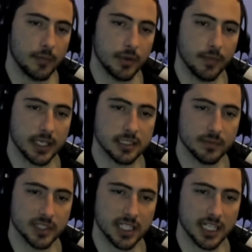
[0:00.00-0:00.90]
makes some
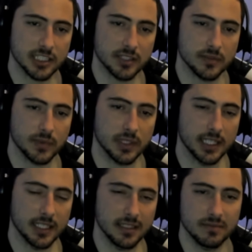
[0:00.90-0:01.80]
sense with
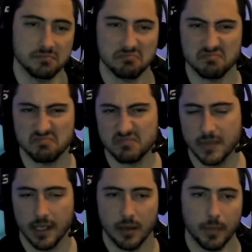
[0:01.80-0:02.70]
the
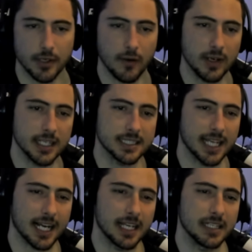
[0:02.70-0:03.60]
minority
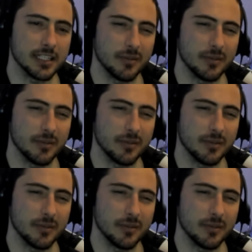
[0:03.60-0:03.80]
attack idea,